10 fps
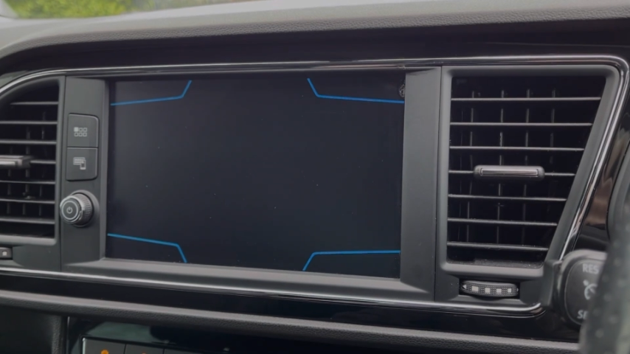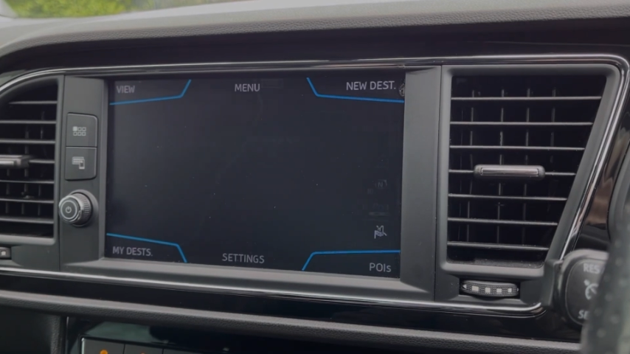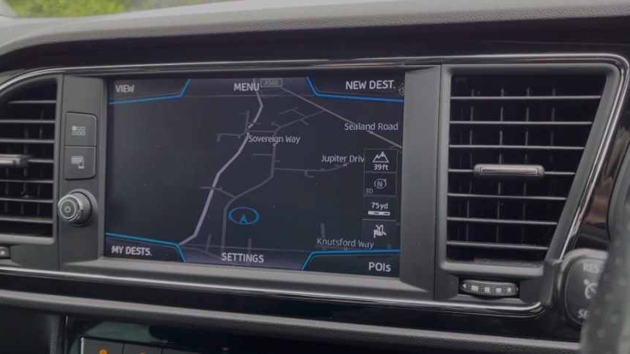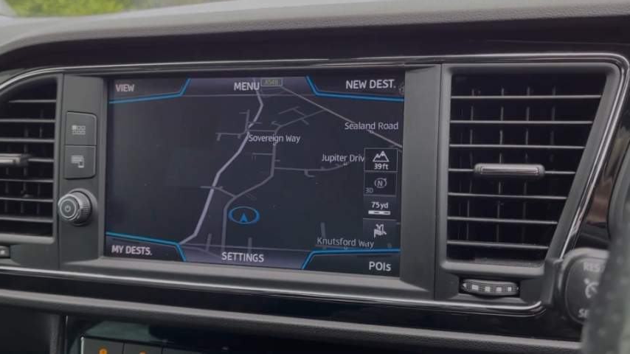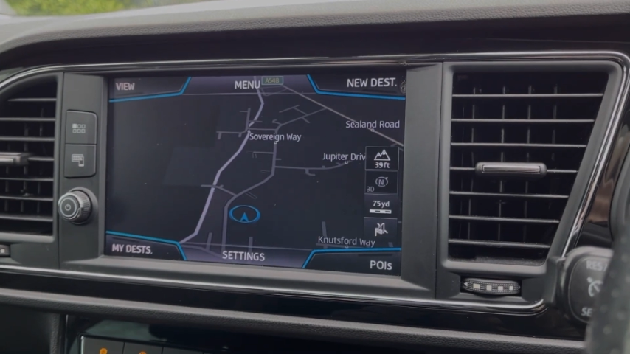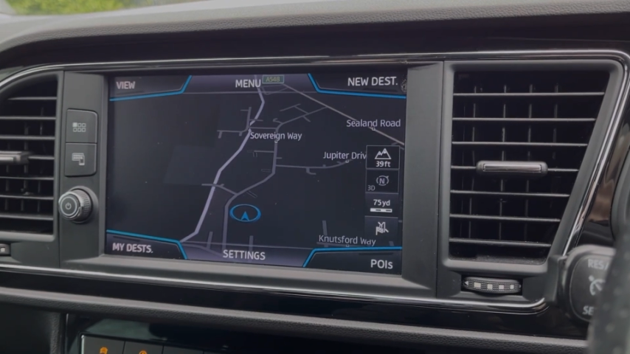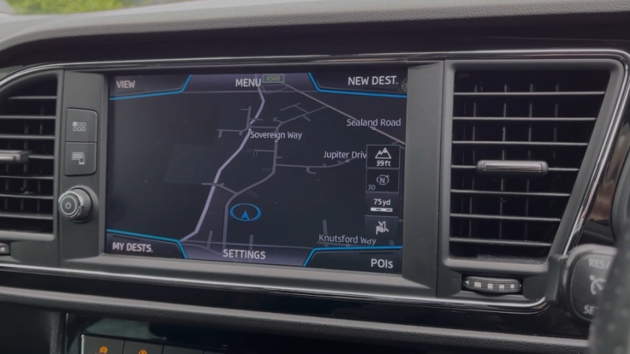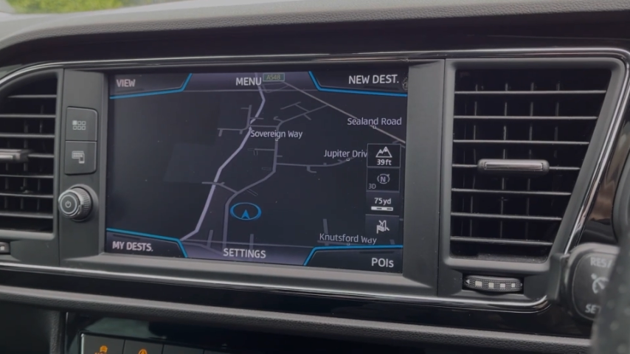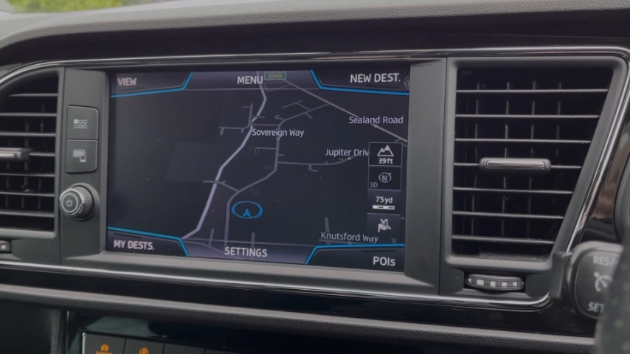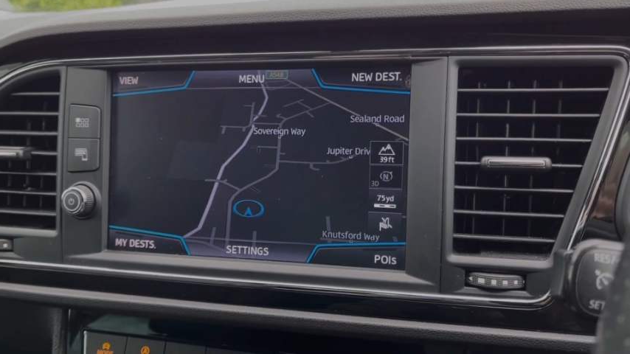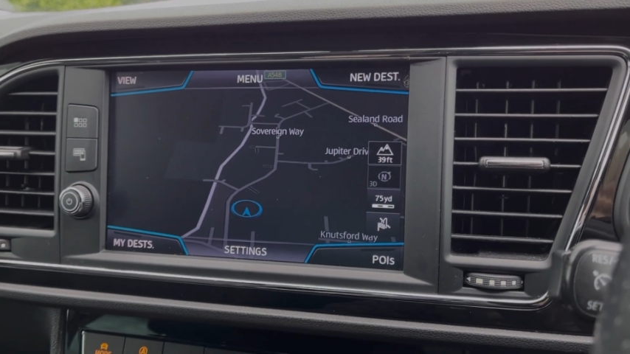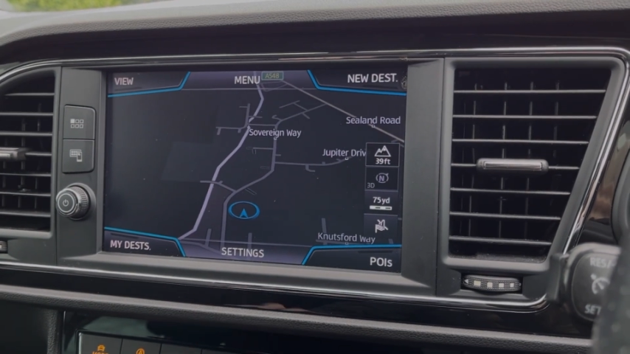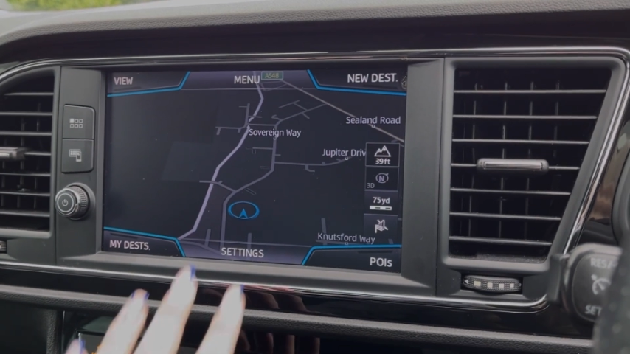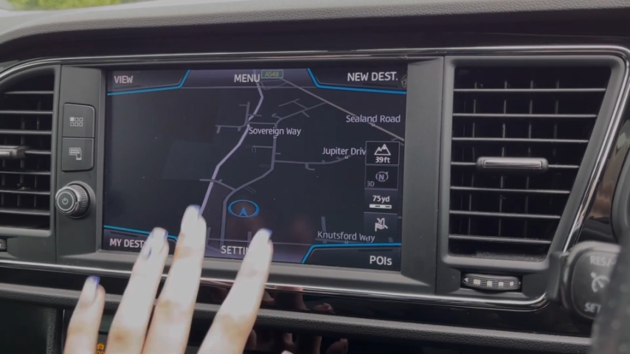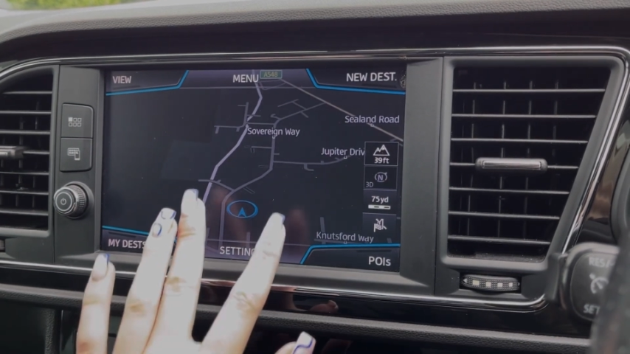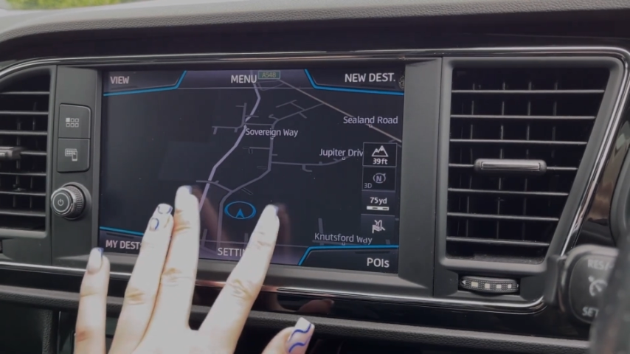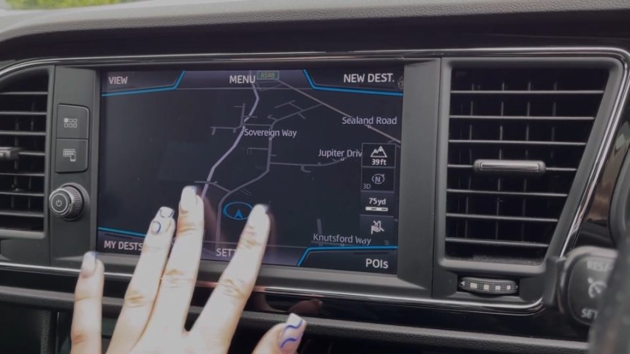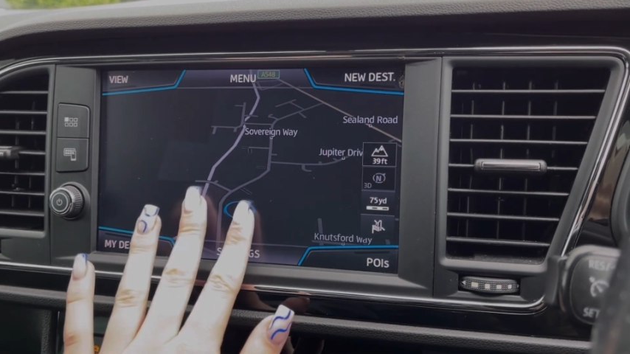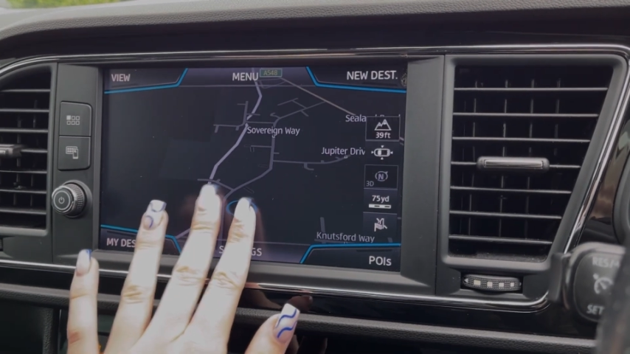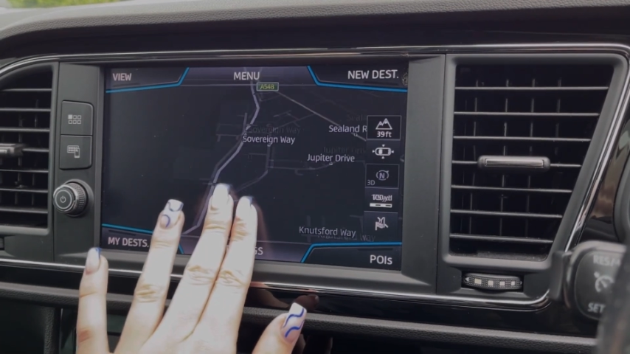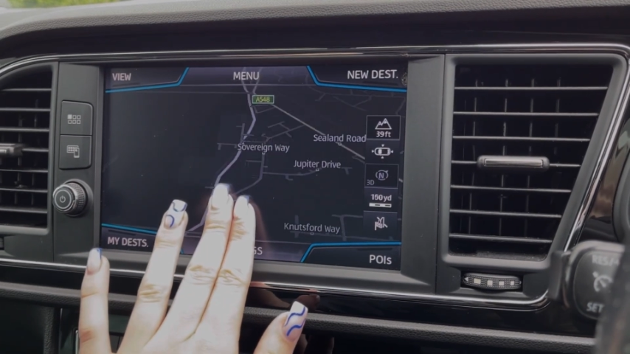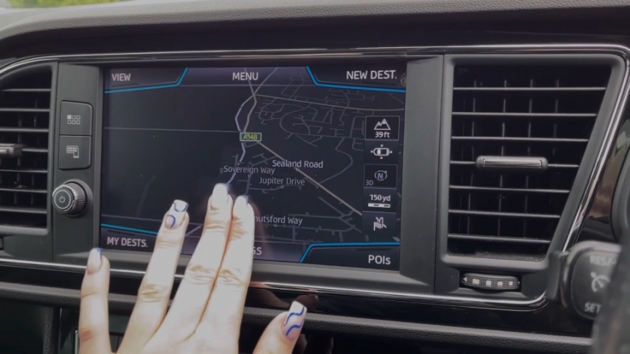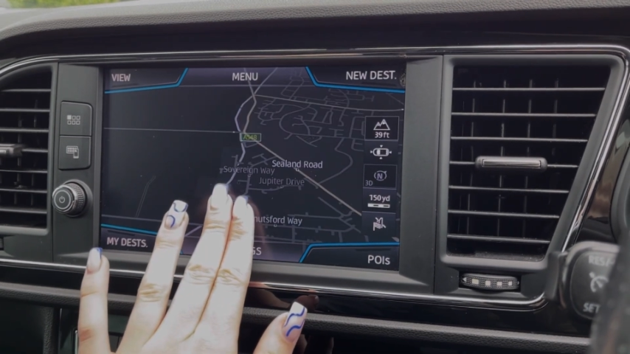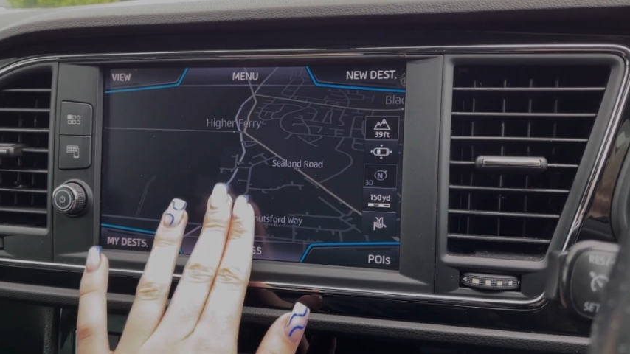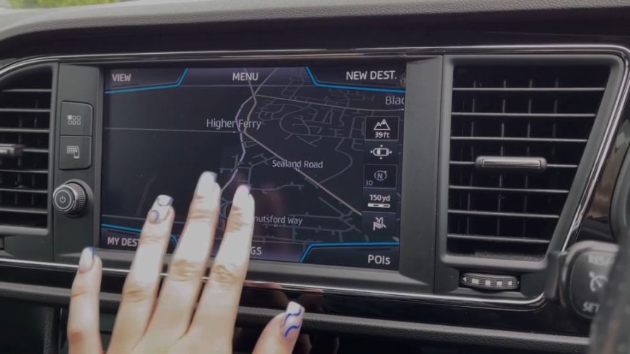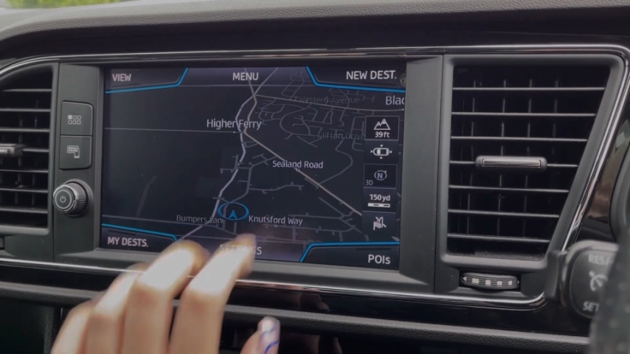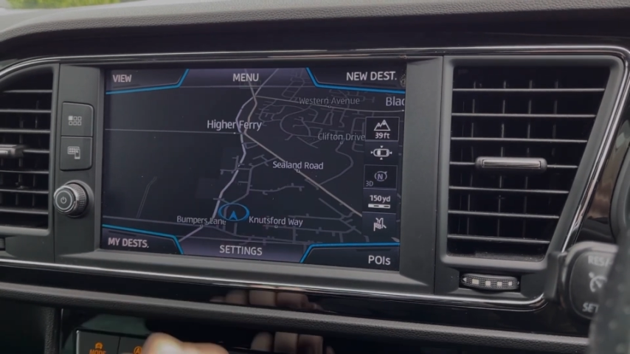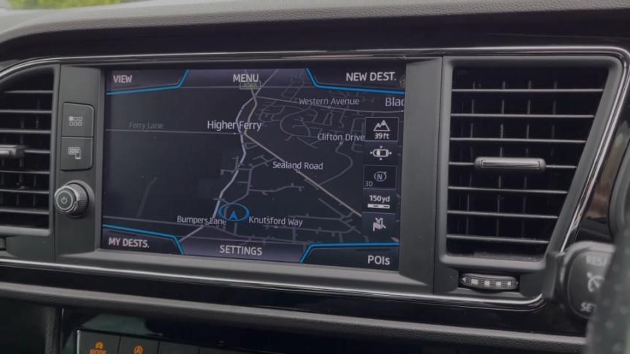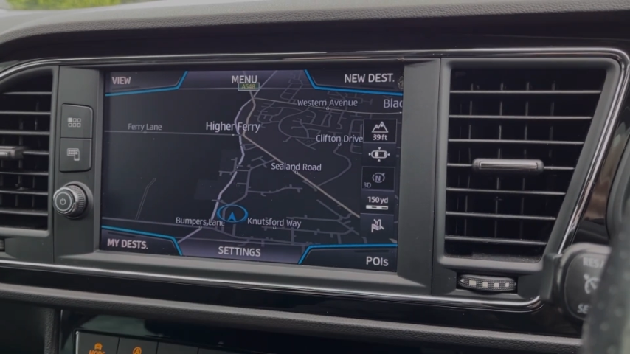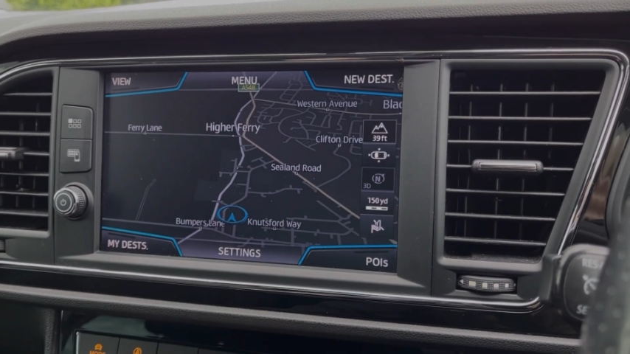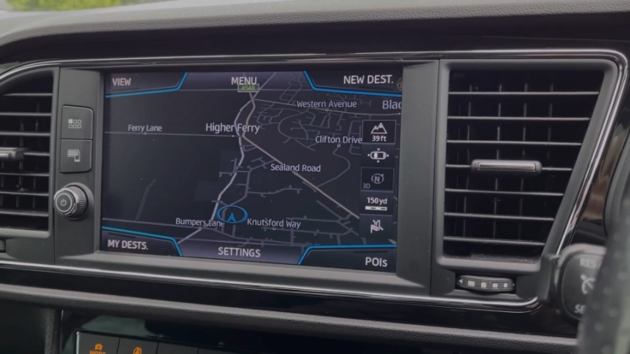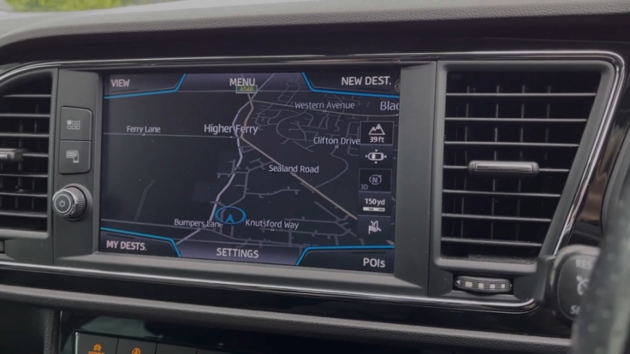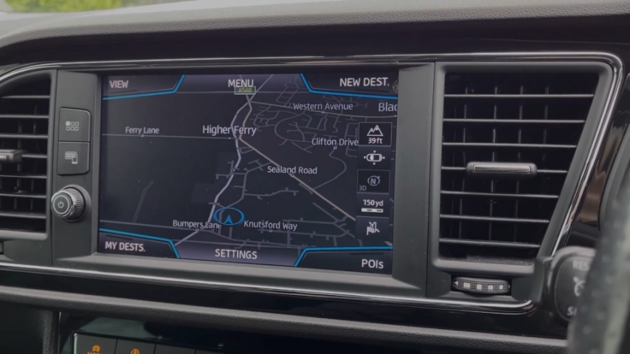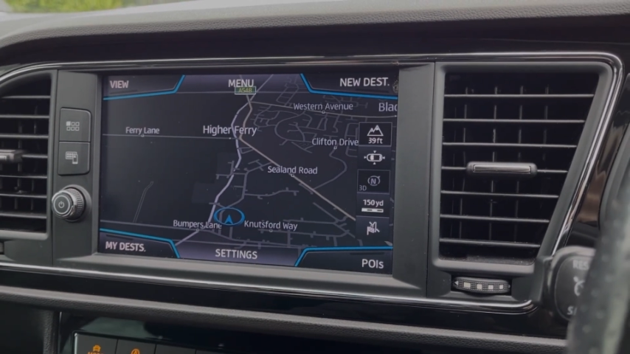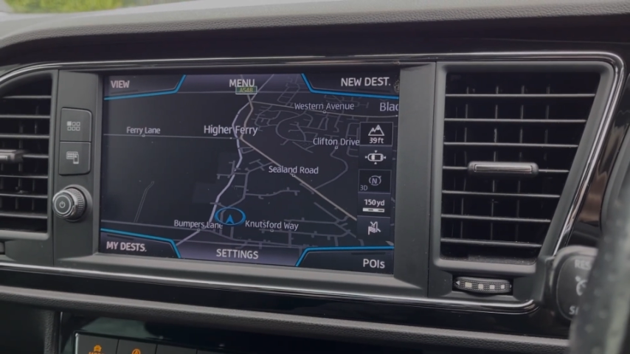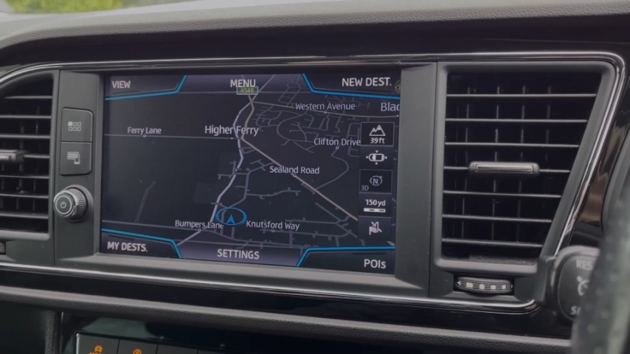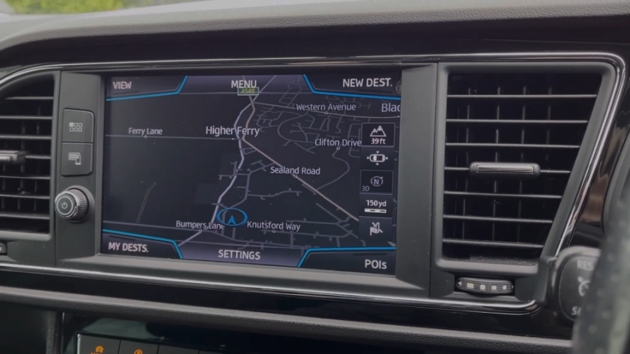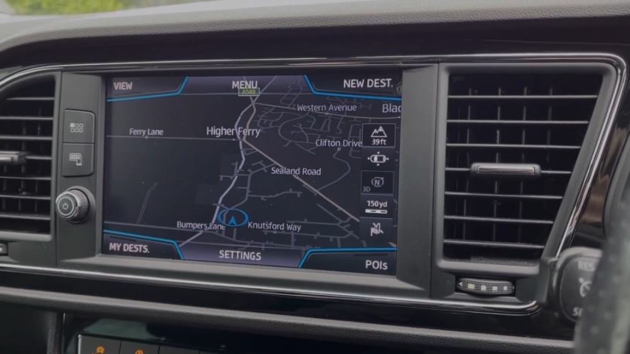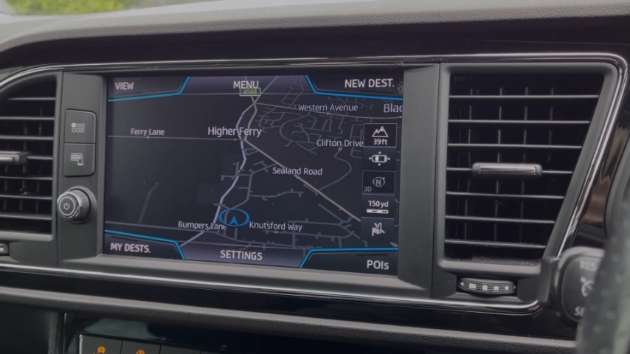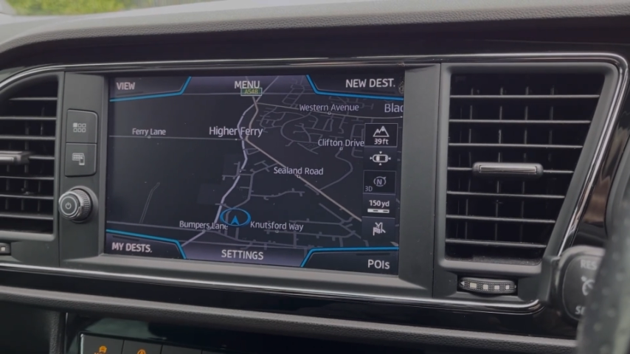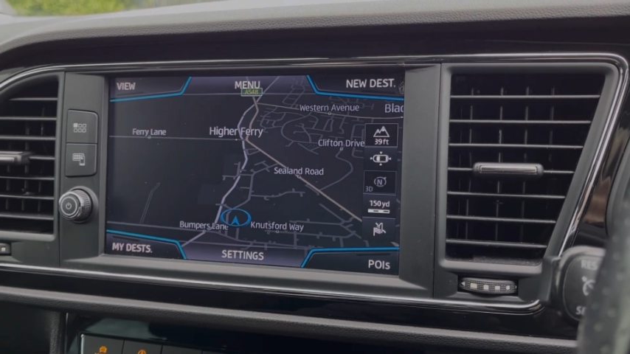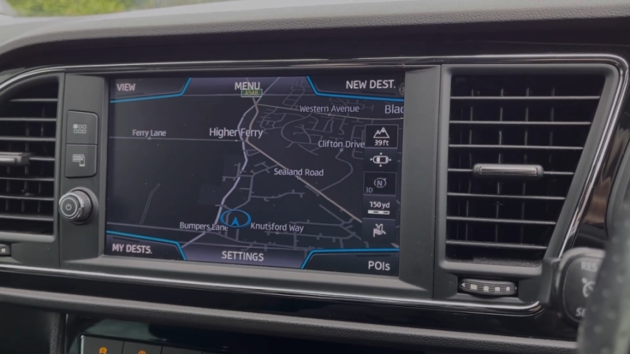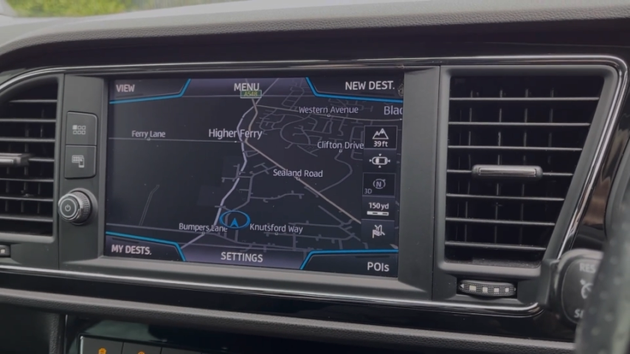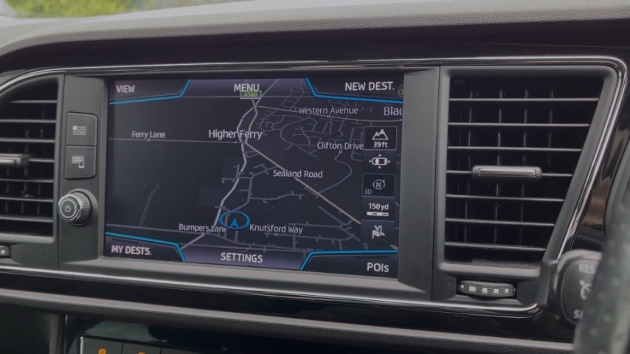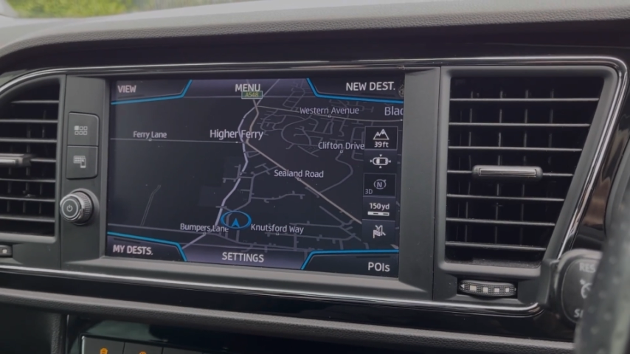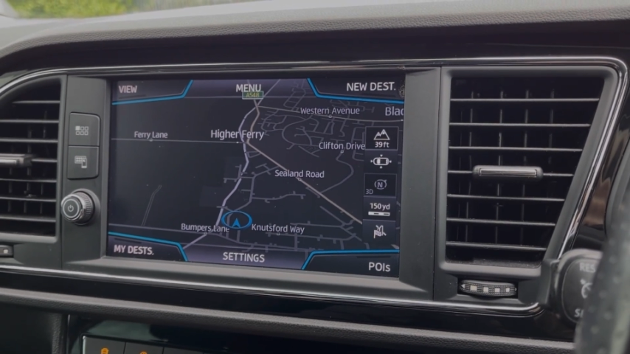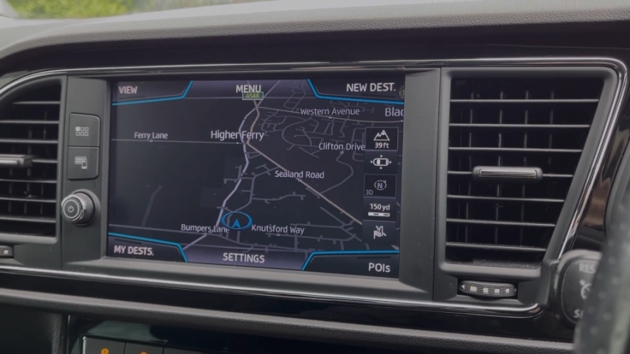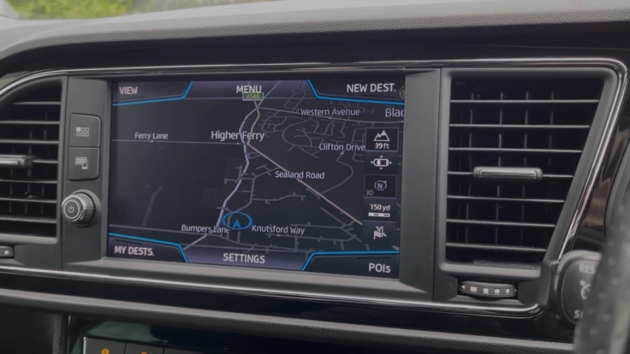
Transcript: Nobody's mouth can be seen.